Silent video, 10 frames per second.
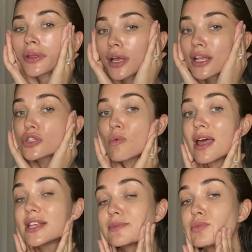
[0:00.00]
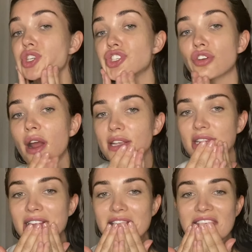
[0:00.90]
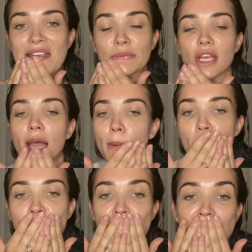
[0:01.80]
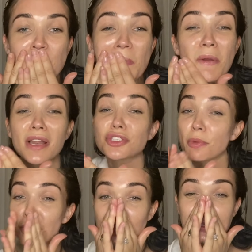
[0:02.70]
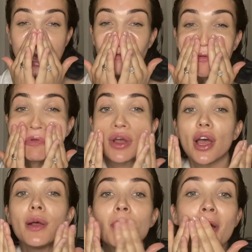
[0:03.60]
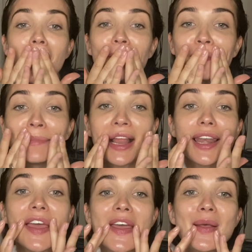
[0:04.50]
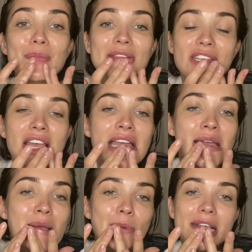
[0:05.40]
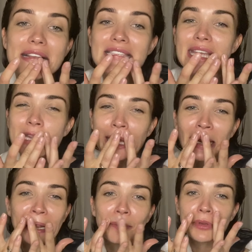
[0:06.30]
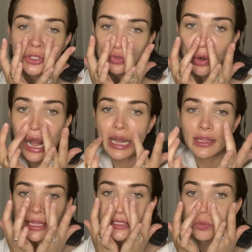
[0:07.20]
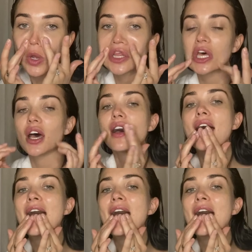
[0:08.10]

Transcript: as well as moisturizing at the same time. And I would literally put this everywhere, over my lips, because they can get a little bit dry in this weather.